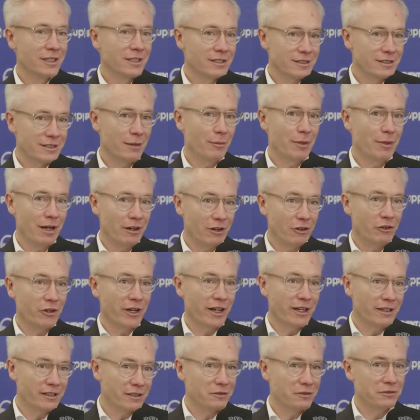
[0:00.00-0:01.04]
Some are
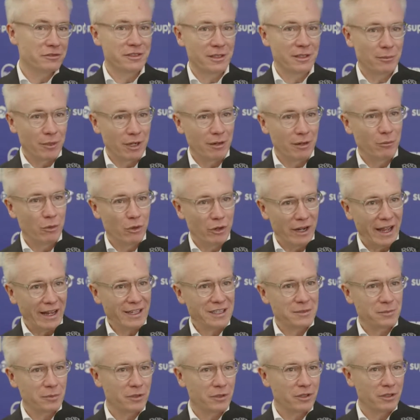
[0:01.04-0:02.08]
creative, some are more
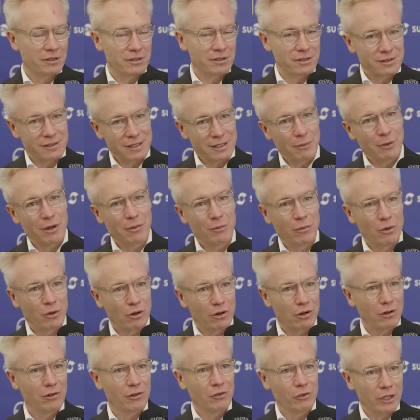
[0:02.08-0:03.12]
experts, some are
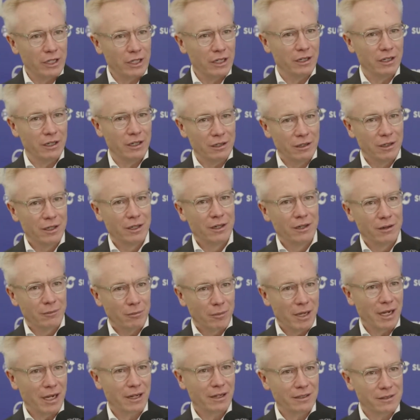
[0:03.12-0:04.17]
more really
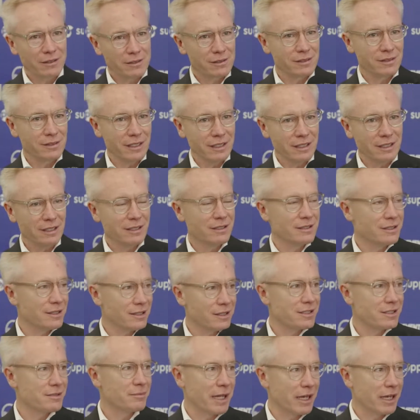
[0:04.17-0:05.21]
market
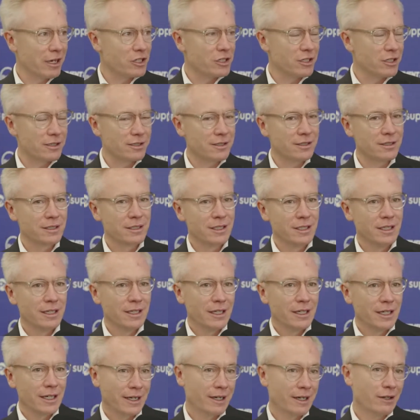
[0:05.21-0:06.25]
indices managers.
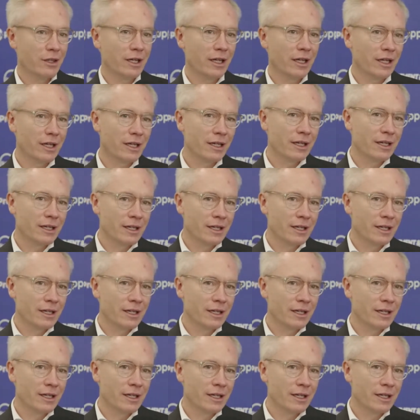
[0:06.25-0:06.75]
And I think